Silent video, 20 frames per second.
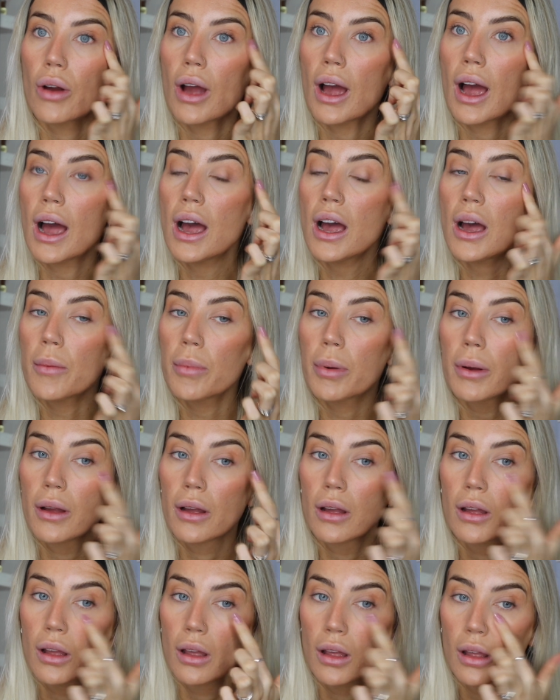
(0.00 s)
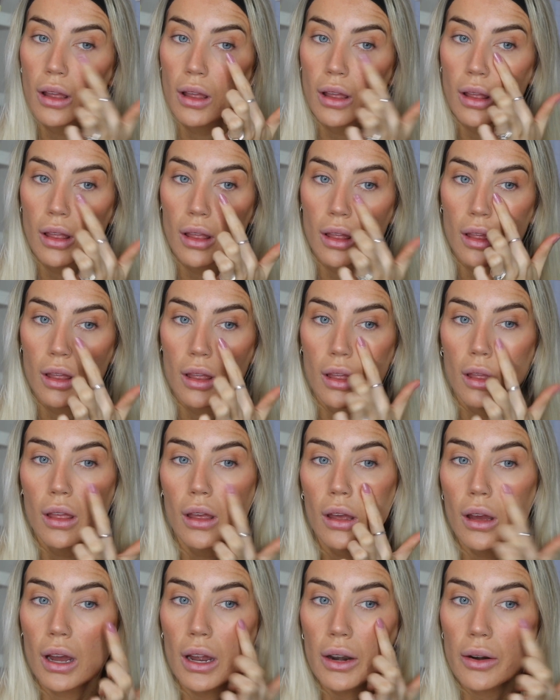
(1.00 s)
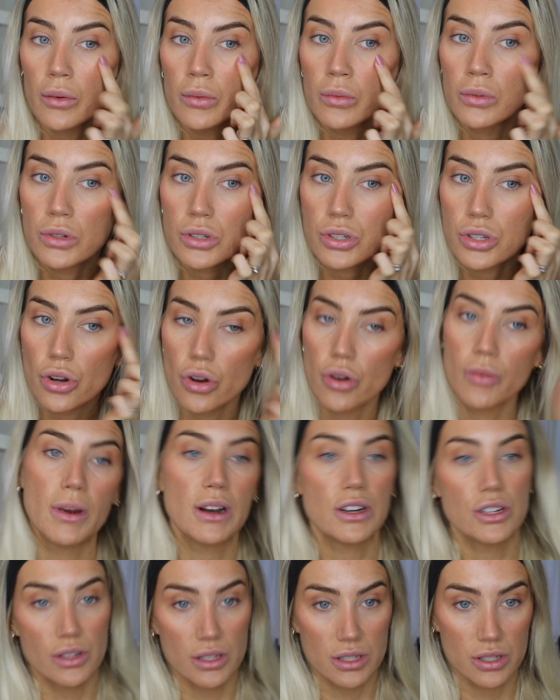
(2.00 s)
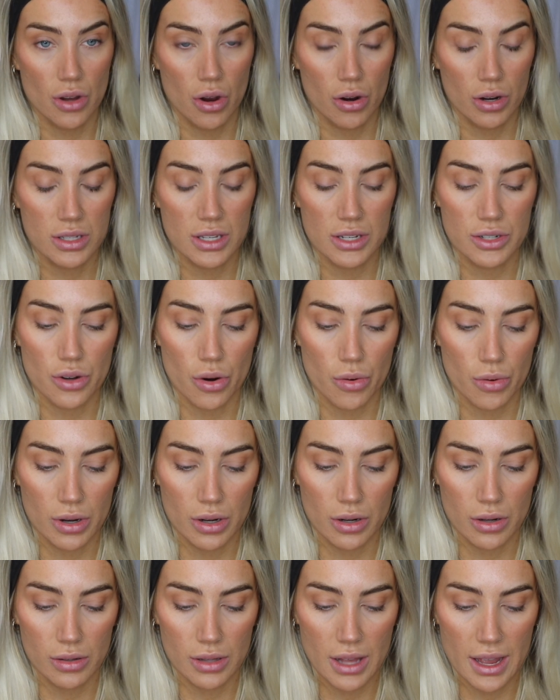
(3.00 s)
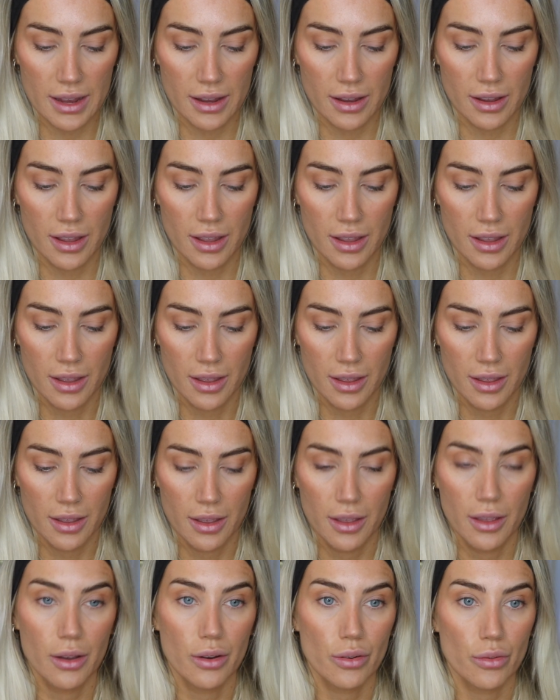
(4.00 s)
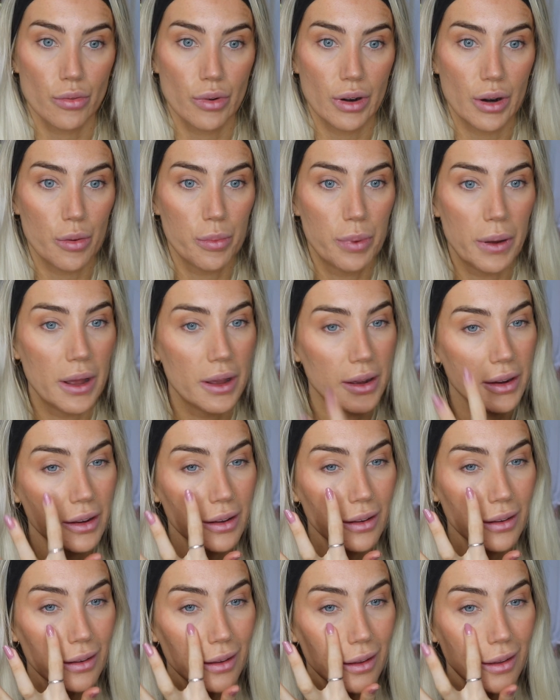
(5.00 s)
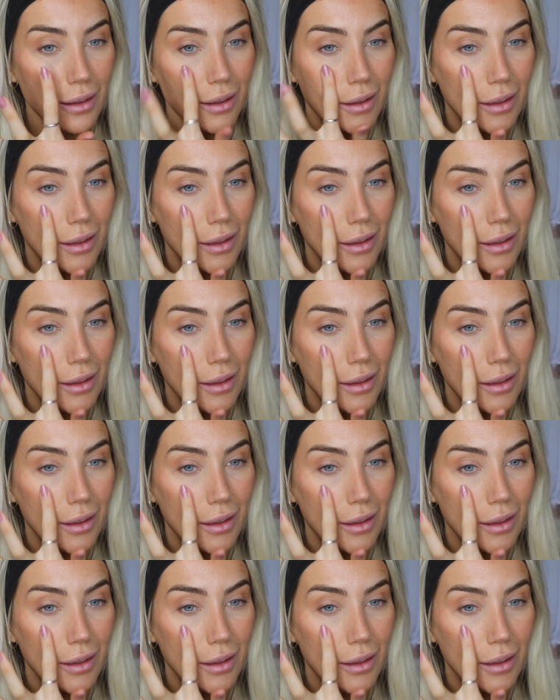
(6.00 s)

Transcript: up. I don't want too much of this on because I don't want to look like real pink.